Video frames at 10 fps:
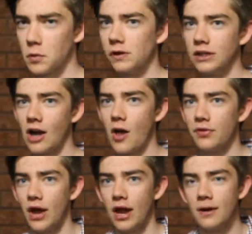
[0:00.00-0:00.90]
really got
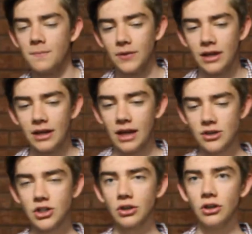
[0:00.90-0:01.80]
that
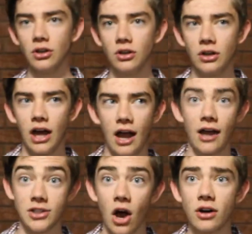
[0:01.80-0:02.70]
until
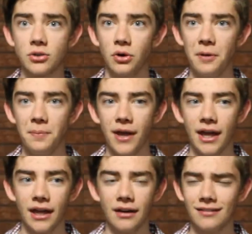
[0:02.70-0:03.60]
I talked to him,
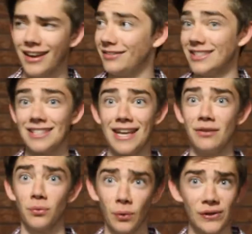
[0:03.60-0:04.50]
and this is
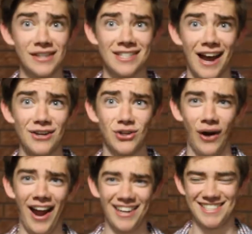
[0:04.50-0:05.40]
getting really
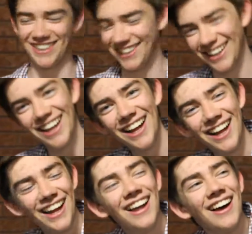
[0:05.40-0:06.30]
sidetracked.
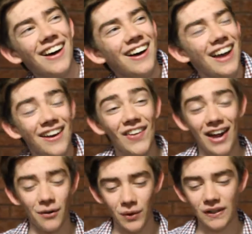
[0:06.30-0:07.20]
And
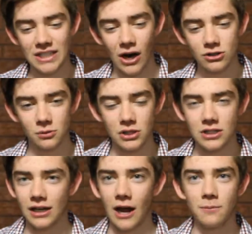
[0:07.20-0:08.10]
I really talked to him.
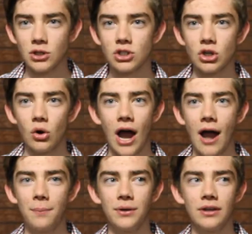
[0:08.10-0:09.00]
He's like, "I'm just so
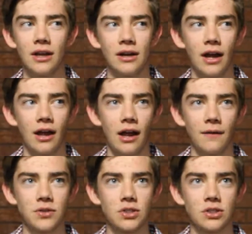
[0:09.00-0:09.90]
happy, and
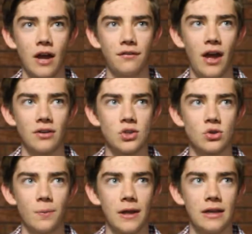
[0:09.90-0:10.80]
I've had
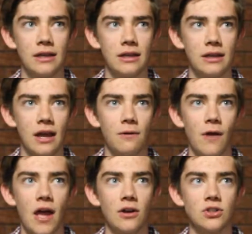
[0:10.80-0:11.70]
so many
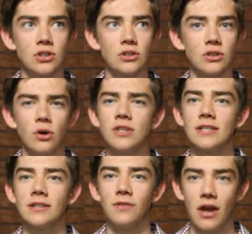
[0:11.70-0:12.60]
advantages or
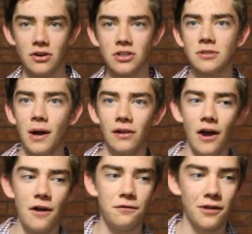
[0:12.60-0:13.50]
disadvantages in my
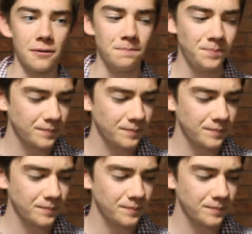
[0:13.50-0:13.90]
life, and